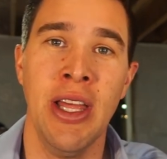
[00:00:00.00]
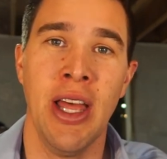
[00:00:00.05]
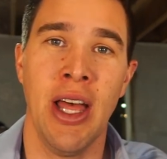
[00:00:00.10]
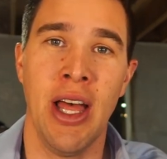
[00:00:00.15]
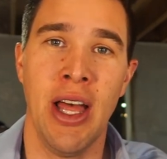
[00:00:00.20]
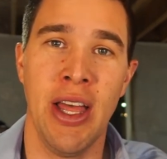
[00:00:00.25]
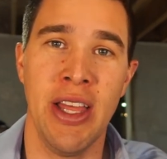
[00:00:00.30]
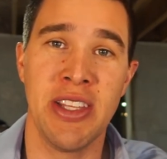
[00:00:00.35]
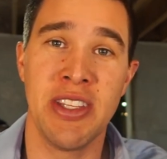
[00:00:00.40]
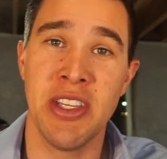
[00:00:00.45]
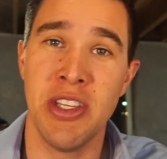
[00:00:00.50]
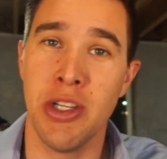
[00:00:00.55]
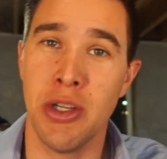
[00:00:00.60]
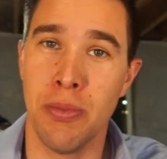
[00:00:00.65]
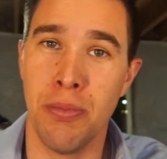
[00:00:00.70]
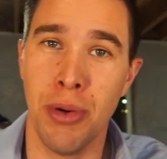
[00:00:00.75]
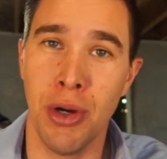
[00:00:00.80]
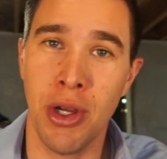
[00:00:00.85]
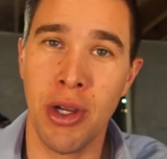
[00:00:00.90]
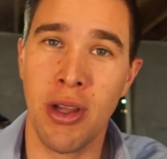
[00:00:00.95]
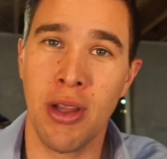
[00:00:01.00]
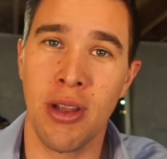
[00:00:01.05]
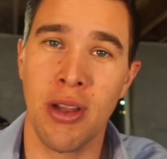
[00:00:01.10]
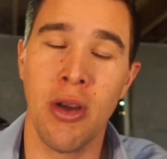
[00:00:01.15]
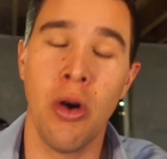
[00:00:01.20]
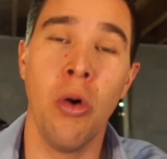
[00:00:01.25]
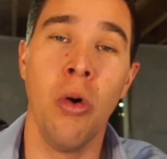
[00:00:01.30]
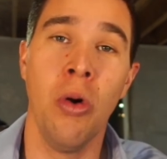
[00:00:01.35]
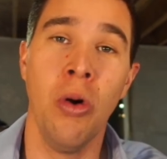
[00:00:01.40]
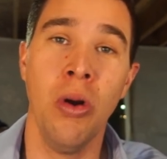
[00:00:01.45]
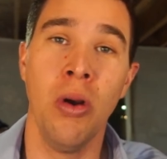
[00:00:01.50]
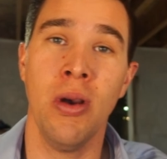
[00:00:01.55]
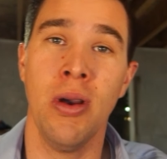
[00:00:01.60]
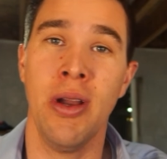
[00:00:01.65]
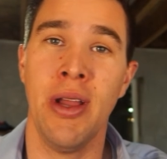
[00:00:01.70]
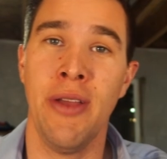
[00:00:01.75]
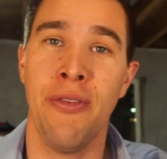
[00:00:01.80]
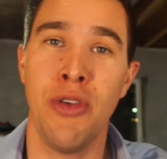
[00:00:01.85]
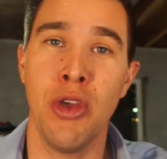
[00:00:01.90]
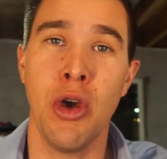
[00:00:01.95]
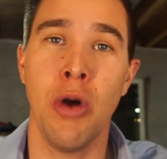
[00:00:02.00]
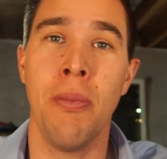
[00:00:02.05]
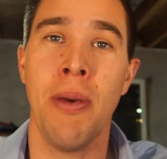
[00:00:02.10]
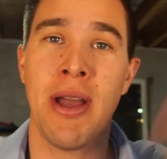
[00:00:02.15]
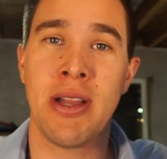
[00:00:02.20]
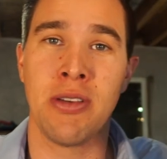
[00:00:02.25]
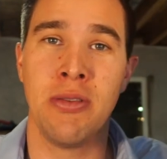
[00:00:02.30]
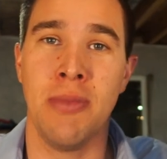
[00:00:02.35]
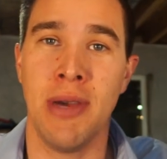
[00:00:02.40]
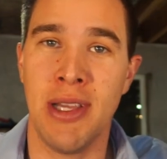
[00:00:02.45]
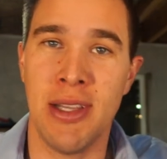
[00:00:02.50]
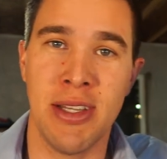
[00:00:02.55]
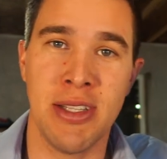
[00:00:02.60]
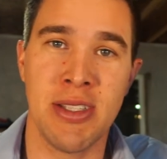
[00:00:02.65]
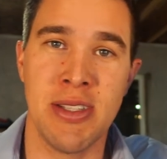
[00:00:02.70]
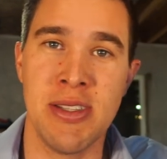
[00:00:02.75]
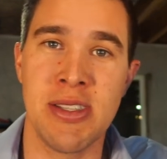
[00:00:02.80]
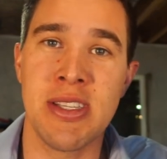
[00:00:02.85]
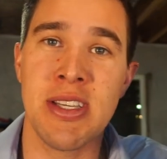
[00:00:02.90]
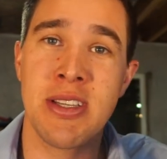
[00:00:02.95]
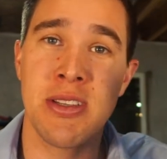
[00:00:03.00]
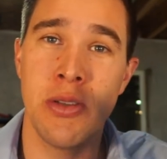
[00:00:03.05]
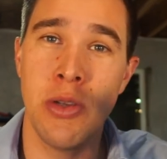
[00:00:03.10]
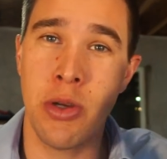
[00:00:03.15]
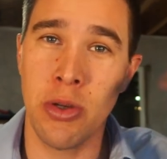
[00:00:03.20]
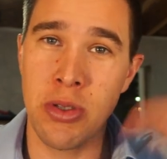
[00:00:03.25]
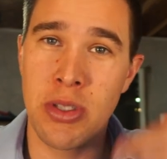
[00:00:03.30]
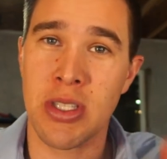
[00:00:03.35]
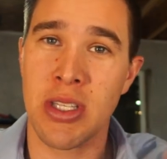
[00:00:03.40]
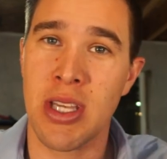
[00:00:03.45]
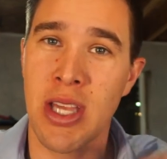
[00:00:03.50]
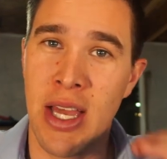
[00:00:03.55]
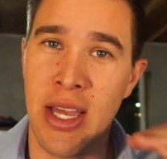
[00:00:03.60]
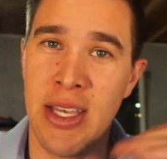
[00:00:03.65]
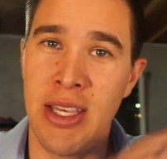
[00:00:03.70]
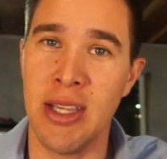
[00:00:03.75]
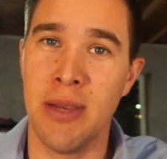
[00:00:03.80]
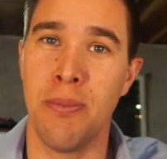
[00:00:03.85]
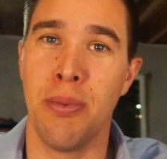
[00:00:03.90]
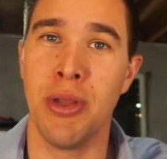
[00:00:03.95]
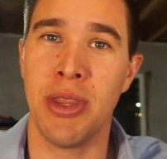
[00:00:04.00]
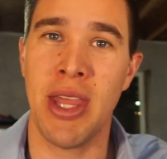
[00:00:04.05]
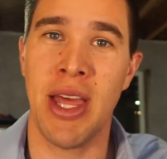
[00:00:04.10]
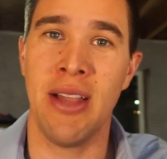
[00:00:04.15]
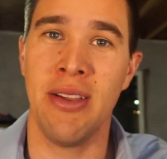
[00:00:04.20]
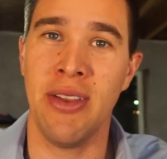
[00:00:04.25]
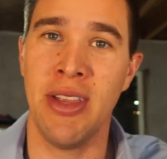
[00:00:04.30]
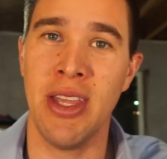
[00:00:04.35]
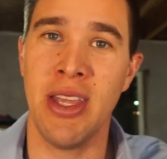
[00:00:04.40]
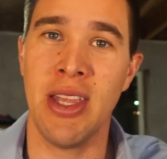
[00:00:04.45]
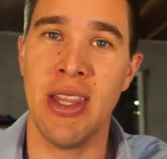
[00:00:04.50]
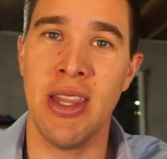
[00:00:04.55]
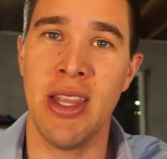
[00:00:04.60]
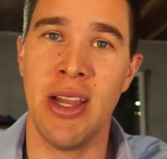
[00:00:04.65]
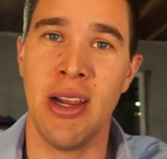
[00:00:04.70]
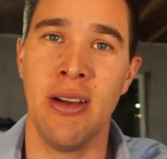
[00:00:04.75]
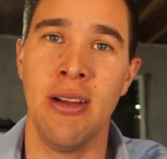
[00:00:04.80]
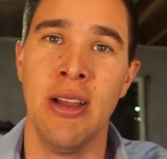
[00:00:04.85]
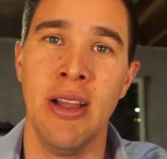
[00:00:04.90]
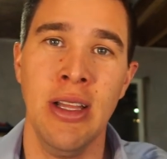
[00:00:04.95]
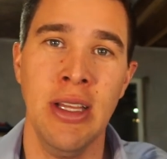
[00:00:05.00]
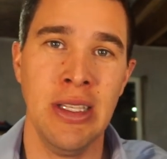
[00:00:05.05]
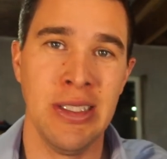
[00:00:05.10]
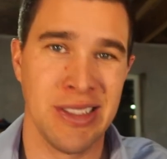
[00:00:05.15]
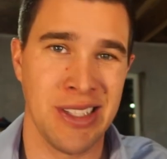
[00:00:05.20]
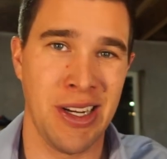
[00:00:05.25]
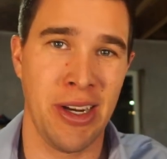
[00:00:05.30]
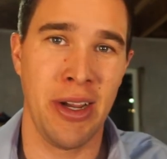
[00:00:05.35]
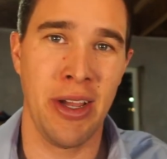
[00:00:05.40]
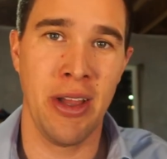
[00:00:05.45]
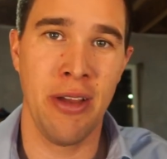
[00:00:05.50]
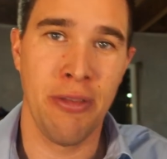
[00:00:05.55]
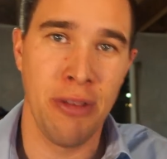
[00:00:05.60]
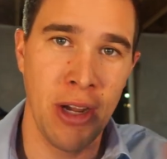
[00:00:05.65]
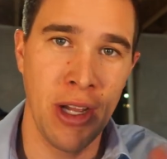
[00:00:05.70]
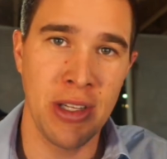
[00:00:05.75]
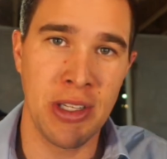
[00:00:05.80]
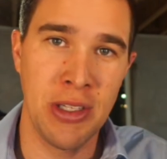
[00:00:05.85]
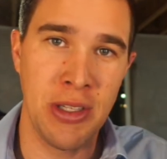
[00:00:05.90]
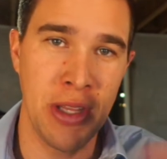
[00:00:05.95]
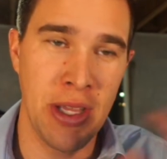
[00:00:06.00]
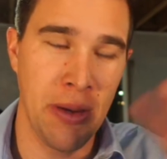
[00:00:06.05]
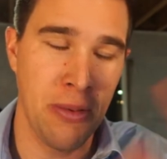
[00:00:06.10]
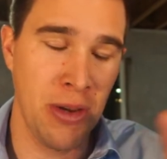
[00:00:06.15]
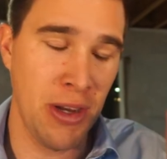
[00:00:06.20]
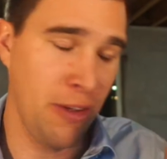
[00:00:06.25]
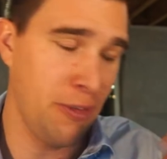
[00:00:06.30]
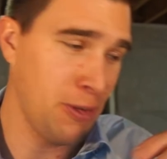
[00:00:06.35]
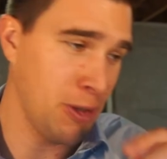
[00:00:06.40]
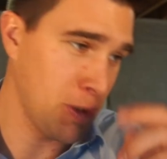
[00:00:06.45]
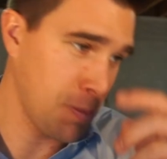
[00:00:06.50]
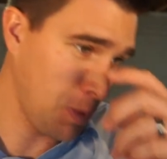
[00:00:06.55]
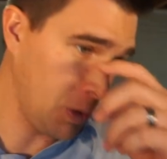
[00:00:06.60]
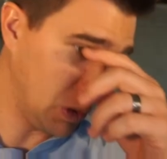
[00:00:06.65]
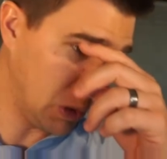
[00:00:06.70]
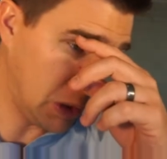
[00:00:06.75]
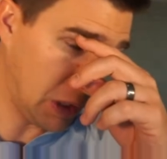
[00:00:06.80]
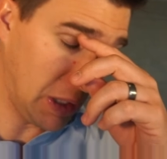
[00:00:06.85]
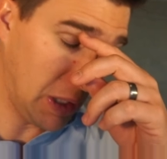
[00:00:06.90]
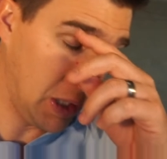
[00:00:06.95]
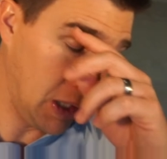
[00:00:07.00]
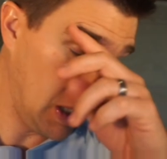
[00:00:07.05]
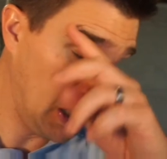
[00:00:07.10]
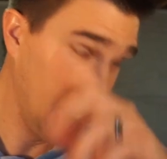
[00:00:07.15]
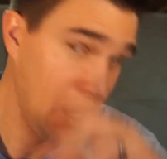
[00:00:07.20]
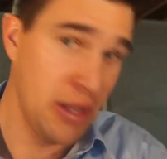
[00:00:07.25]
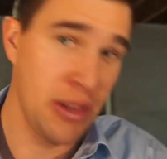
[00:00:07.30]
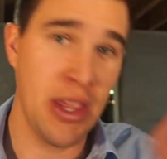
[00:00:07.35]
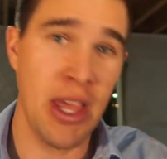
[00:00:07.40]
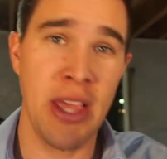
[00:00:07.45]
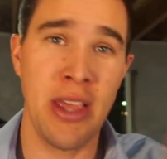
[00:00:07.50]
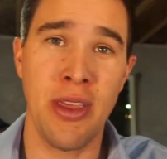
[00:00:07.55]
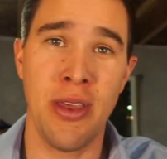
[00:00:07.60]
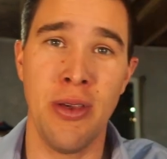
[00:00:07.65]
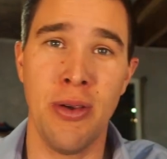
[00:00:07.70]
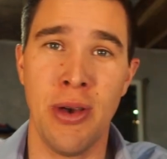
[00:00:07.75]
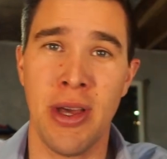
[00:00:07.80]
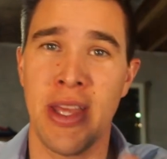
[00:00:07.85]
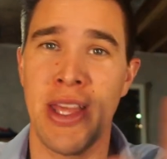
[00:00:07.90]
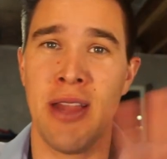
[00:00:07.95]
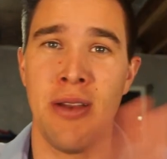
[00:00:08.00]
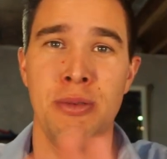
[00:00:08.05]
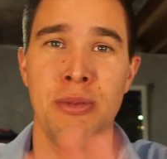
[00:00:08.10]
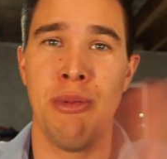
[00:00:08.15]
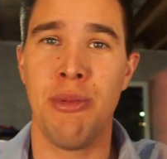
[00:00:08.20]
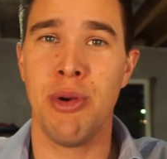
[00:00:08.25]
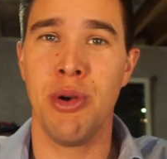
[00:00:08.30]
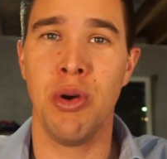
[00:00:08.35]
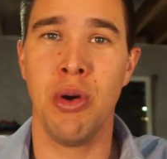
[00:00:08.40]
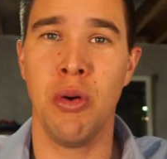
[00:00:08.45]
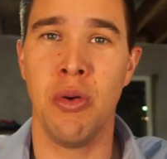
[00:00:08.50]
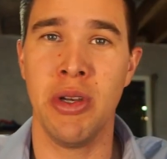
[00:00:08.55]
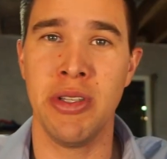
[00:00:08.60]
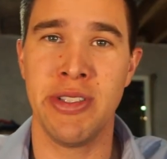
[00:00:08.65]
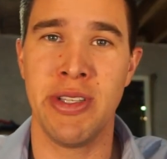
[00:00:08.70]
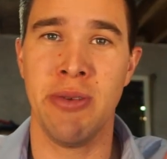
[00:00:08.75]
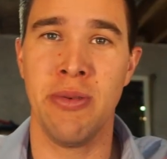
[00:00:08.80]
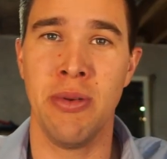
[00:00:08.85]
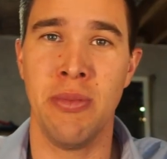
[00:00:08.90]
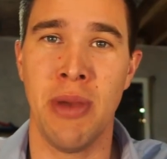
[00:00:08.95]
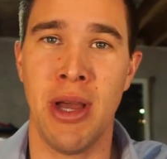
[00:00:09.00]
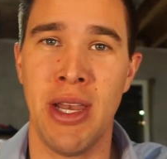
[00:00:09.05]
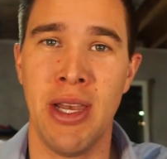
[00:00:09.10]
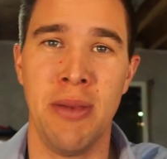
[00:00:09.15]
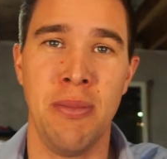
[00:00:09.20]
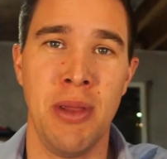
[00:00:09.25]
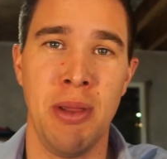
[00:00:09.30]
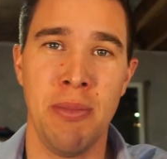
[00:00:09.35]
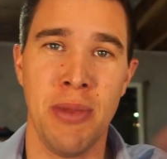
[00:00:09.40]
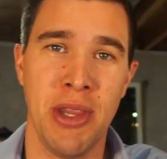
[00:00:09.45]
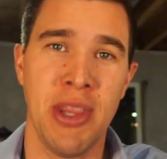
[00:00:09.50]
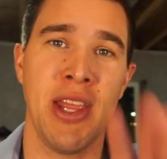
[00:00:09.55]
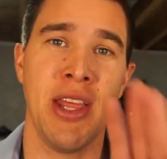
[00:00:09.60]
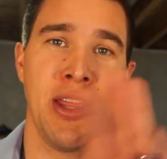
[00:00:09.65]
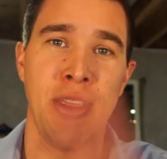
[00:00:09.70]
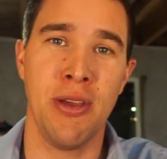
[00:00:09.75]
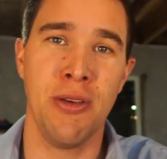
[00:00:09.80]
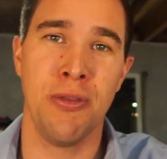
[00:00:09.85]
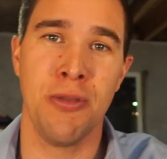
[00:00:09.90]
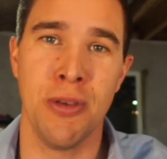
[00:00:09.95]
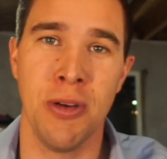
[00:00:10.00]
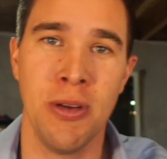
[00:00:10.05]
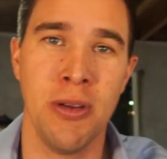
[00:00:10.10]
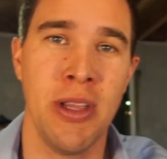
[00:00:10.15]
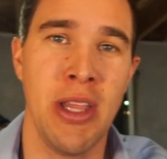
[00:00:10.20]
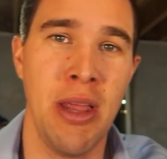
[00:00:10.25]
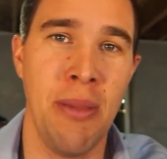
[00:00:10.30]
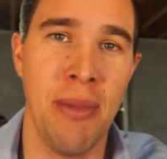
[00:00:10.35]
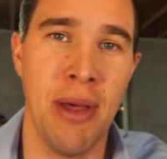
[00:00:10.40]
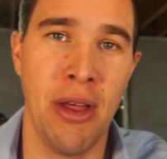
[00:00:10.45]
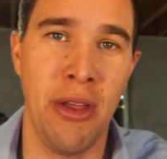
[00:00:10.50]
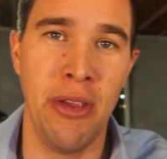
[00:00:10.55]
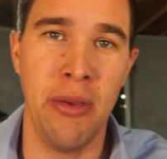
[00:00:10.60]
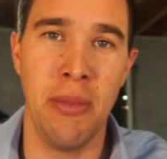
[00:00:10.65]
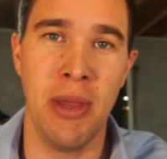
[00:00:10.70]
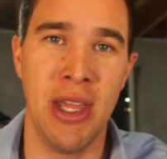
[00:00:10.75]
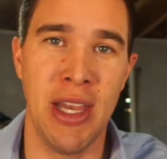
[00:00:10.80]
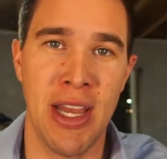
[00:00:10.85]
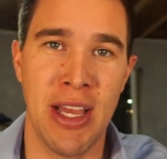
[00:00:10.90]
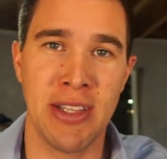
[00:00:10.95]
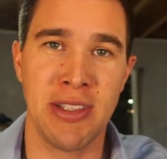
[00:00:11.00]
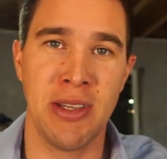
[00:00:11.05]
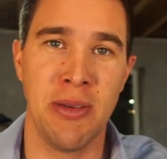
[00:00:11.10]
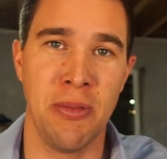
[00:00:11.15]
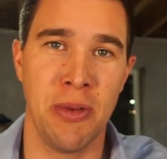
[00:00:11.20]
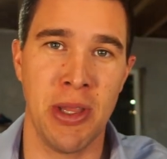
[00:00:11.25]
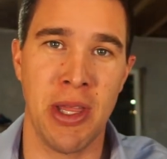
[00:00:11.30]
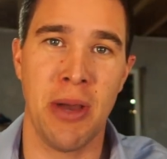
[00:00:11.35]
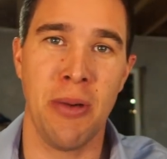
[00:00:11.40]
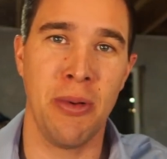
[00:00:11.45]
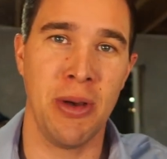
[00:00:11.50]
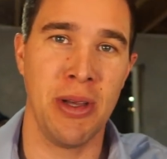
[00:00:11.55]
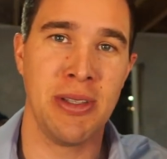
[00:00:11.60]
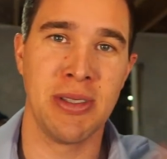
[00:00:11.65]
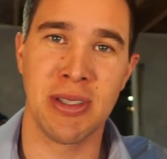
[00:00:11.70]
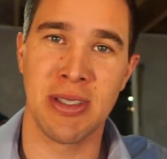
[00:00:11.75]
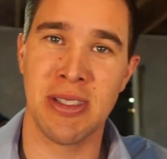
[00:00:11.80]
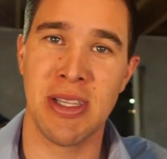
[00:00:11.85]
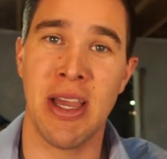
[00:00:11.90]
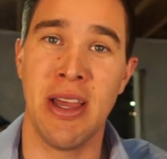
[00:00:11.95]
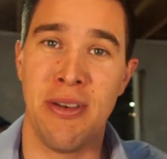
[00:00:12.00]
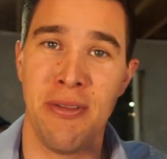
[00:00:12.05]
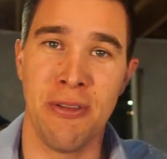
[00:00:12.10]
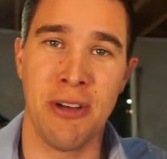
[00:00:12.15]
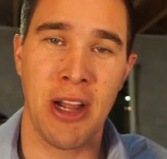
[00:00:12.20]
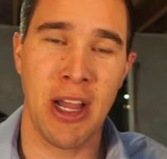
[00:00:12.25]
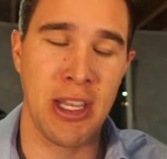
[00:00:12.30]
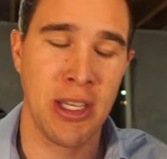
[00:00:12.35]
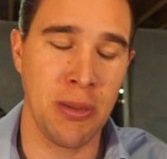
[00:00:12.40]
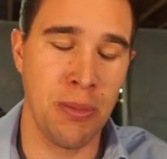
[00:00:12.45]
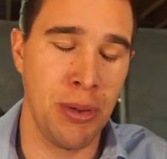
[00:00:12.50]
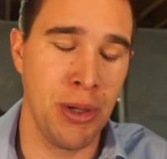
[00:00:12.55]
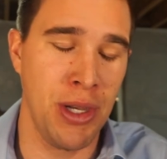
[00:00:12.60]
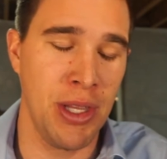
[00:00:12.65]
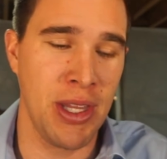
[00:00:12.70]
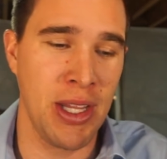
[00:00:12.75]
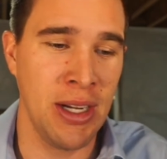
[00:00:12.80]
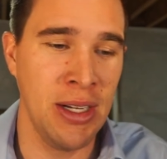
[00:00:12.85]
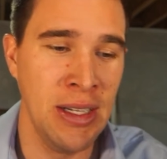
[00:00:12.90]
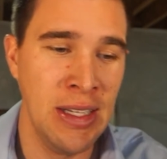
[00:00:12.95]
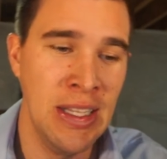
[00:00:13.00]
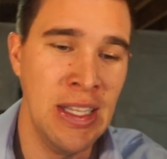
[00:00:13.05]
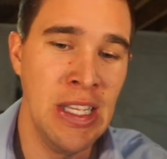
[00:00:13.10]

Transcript: Uh, it's in your book, or if you go back to my lesson six notes, I did put that link in there. Sorry, I forgot to do that when I first posted thank you. I can't remember who it was that reminded me, but thank you for emailing me and asking where that was because I had forgot to put it there.